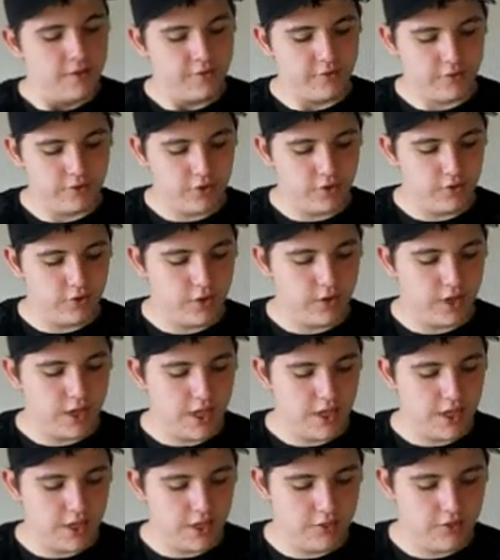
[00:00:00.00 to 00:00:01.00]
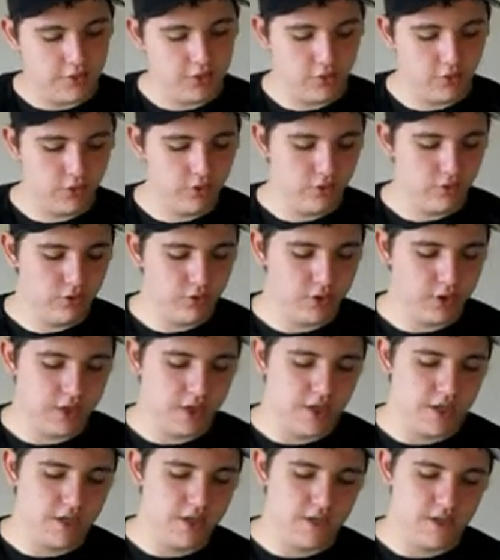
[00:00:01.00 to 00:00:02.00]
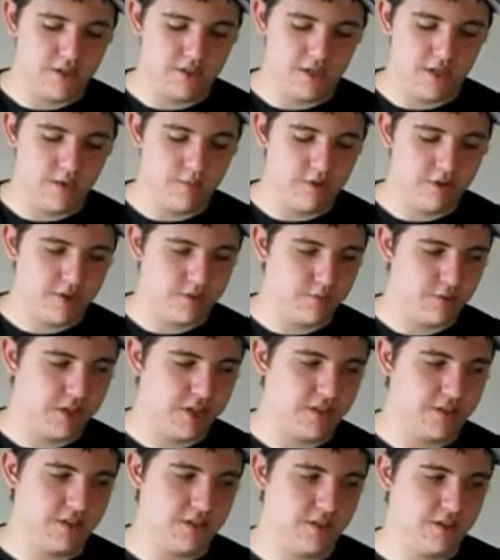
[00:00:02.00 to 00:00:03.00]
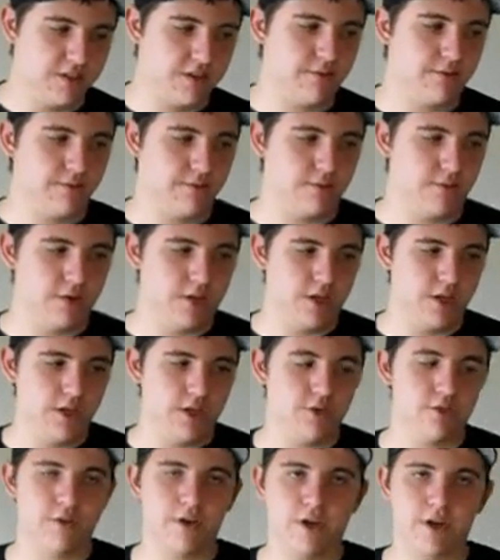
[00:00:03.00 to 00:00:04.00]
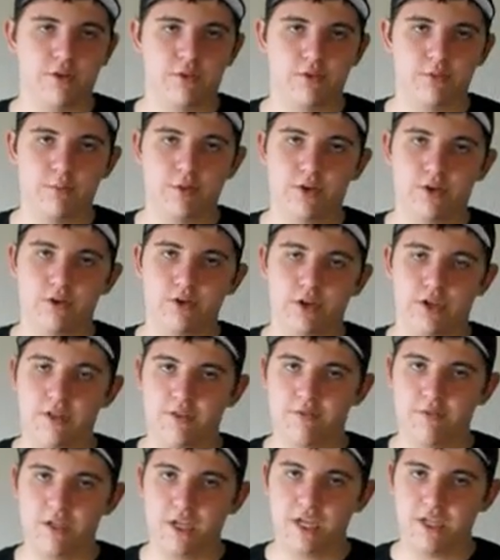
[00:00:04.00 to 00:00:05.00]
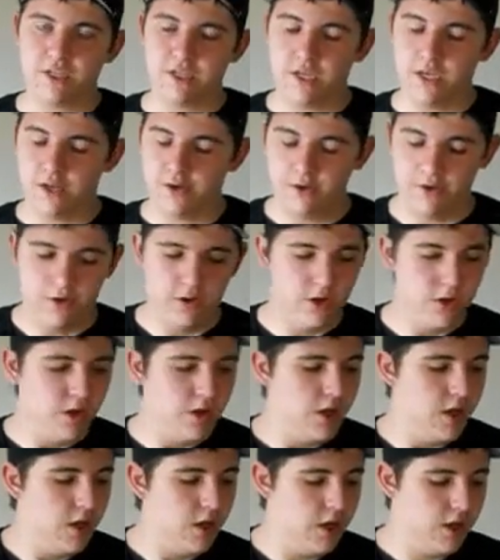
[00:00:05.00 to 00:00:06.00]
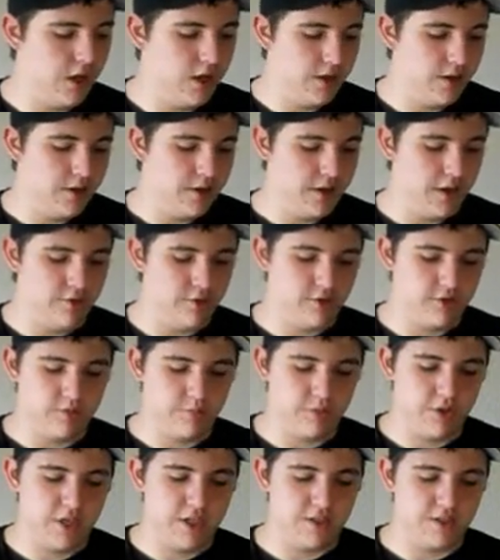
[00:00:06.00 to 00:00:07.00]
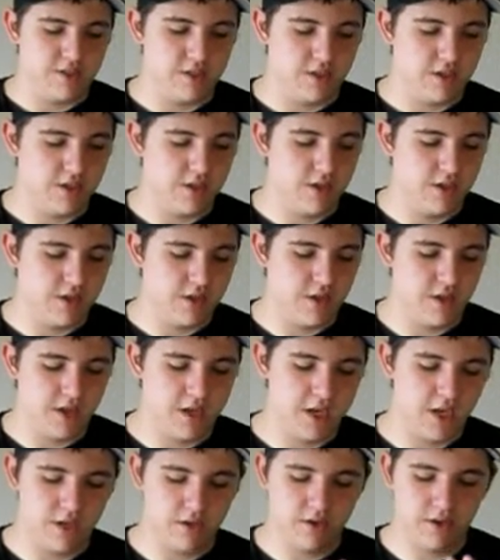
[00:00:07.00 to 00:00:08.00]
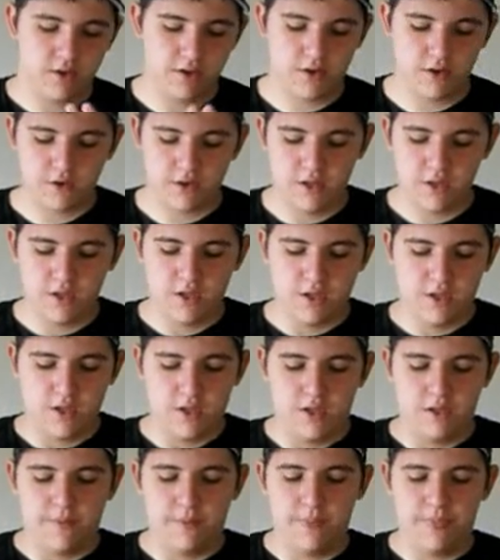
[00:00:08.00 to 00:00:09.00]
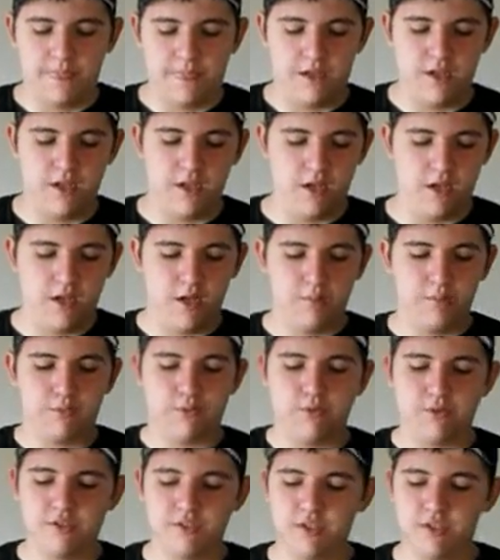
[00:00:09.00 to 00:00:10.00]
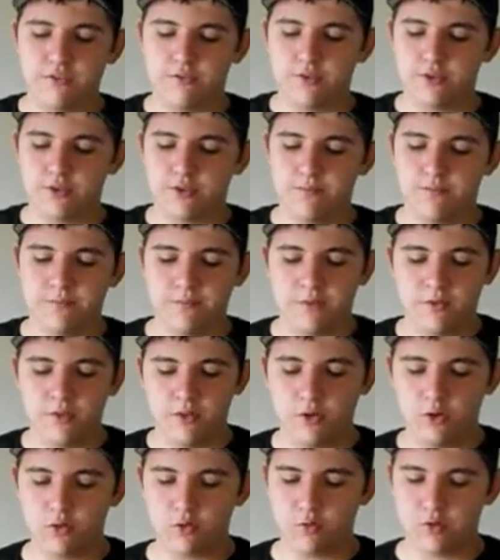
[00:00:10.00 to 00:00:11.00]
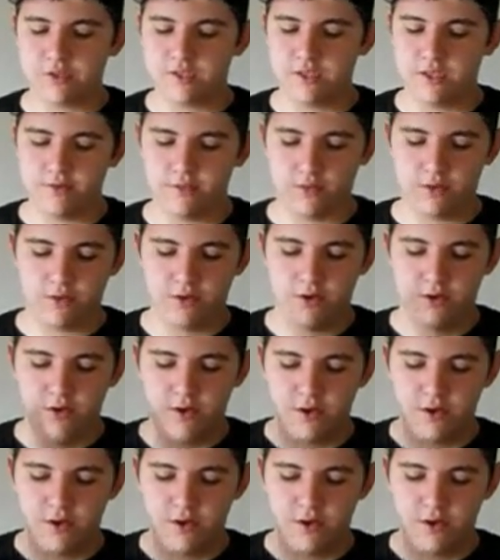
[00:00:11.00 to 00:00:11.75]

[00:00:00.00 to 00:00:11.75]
So the whole gun is ABS plastic except for the inner and outer barrel and the flash hider. ABS plastic handguard, upper receiver, lower receiver,